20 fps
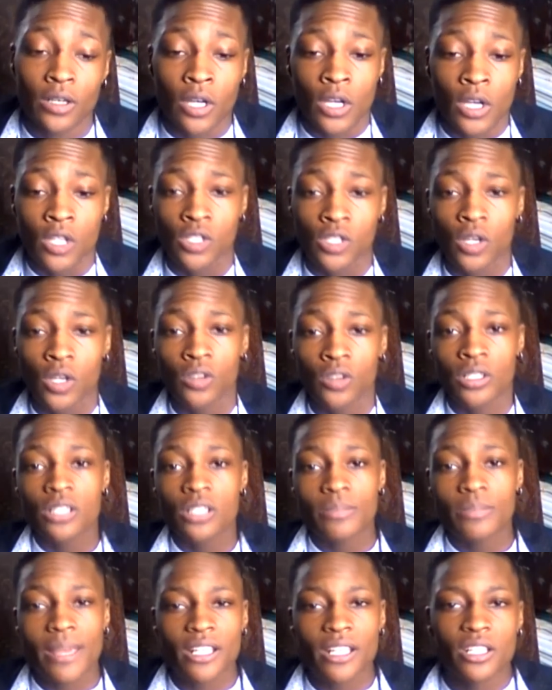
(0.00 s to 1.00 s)
So
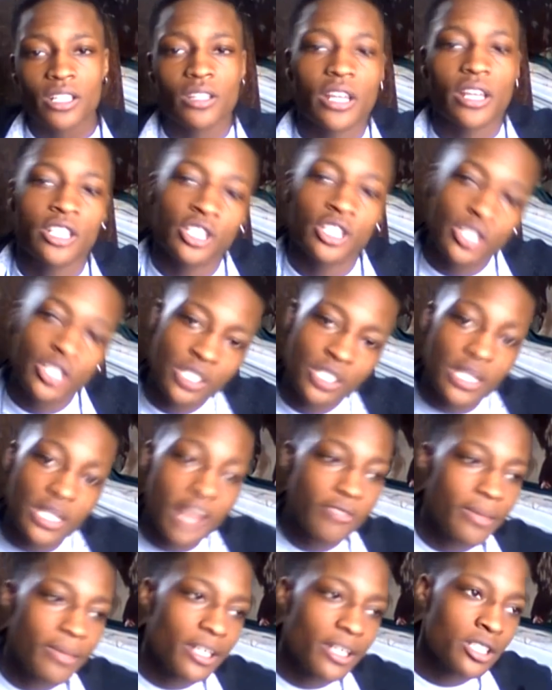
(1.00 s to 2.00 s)
just make sure that you're
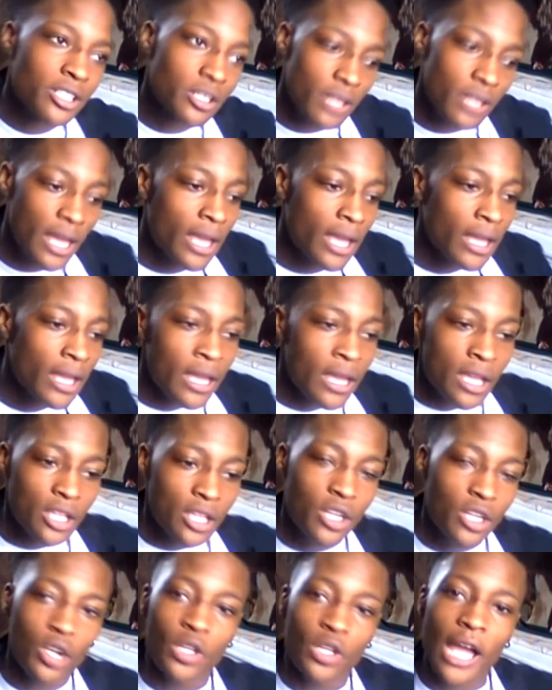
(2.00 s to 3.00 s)
safe. Make sure that
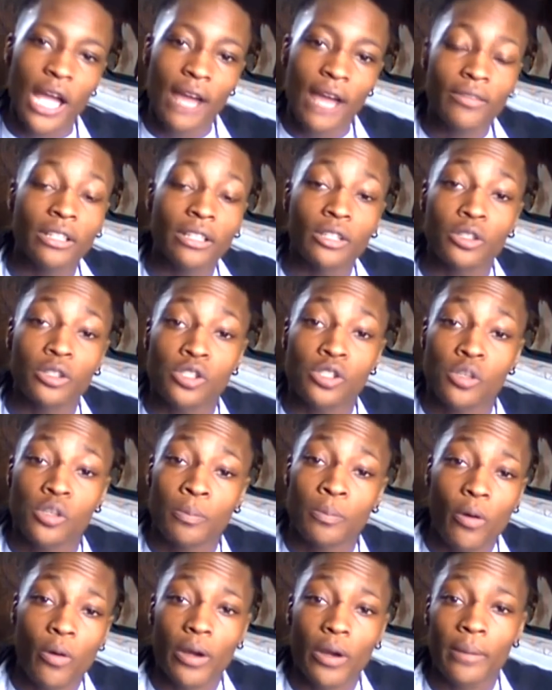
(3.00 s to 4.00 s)
you have a little
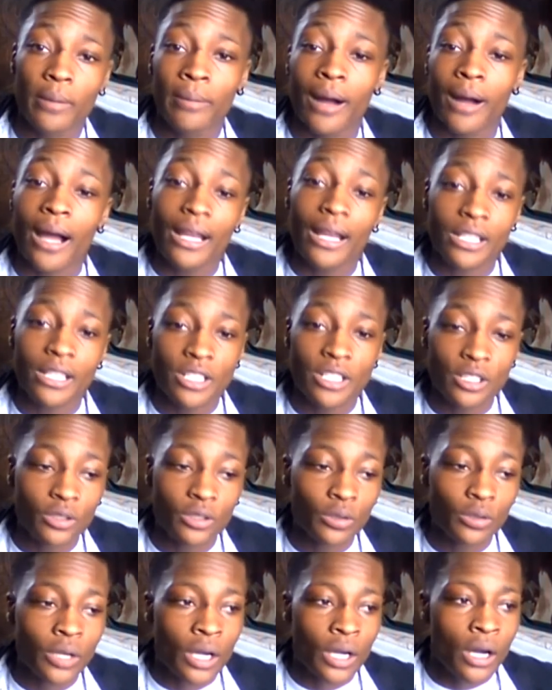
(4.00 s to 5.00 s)
support behind you.
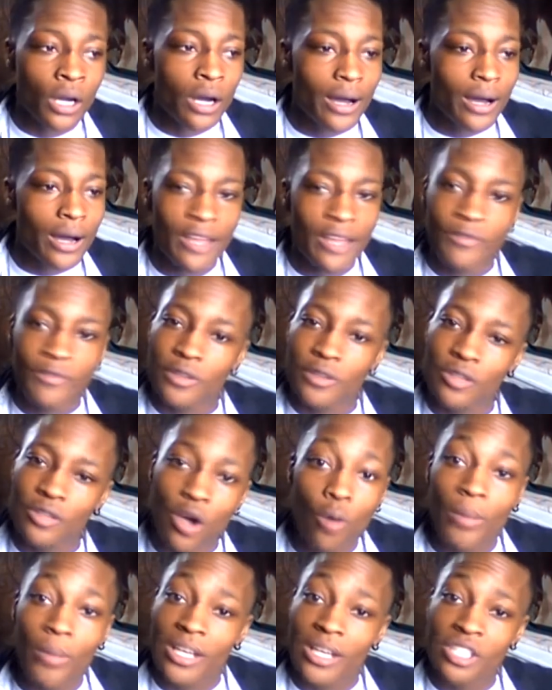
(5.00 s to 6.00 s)
If you
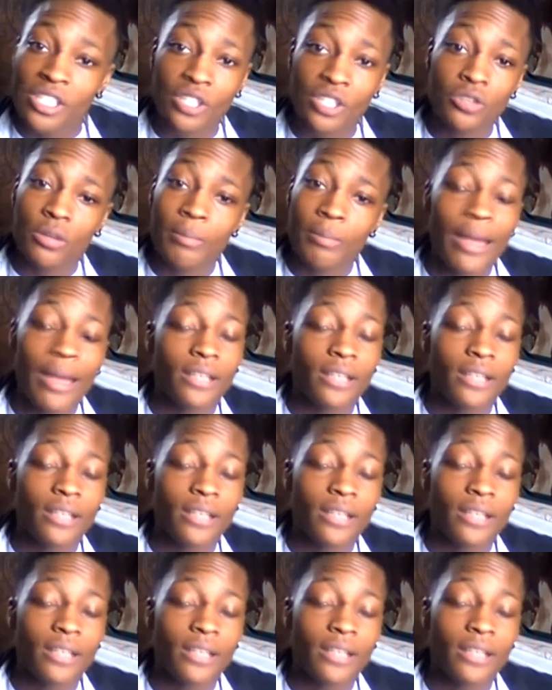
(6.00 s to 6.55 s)
don't, make sure you can back